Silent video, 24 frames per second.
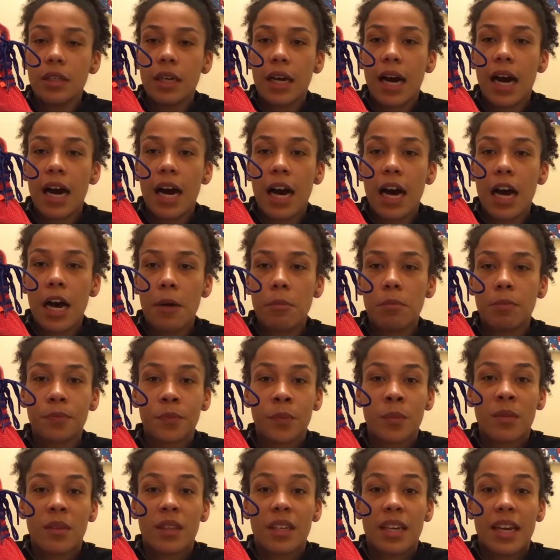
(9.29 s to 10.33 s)
And
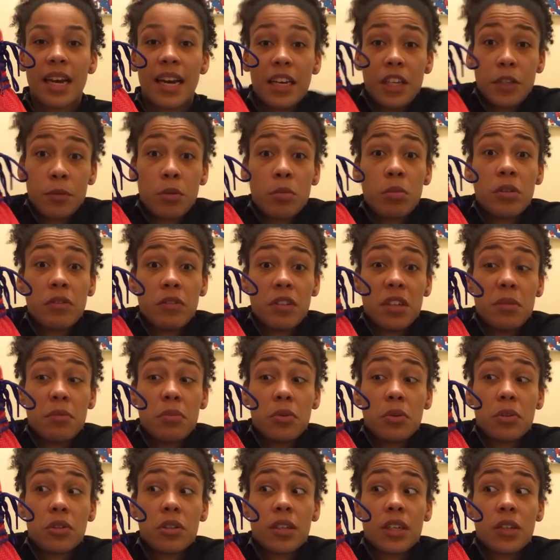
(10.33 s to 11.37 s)
it's probably really
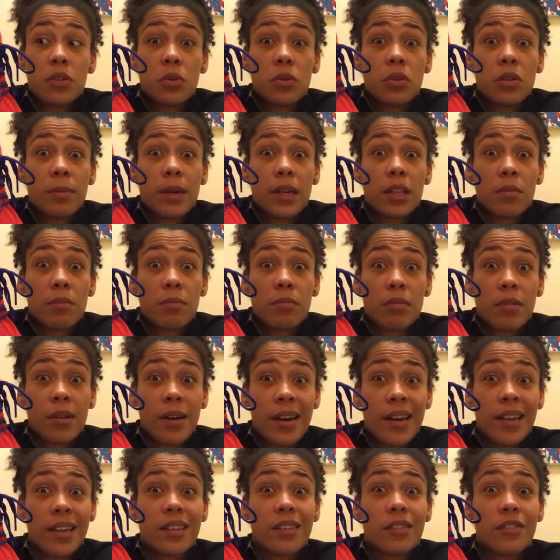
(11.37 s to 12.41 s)
important I talk about the
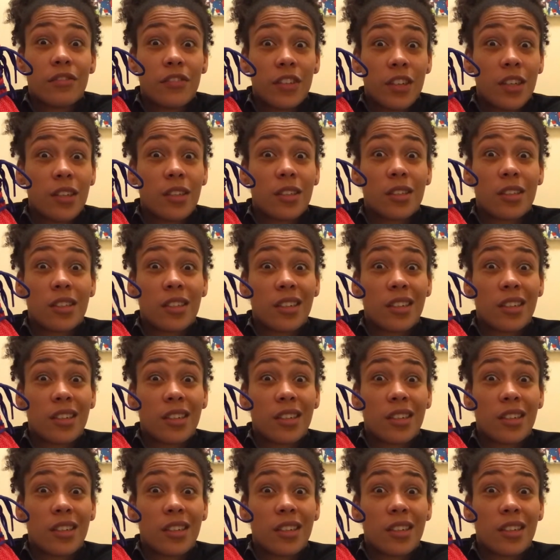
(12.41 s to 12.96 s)
brand first,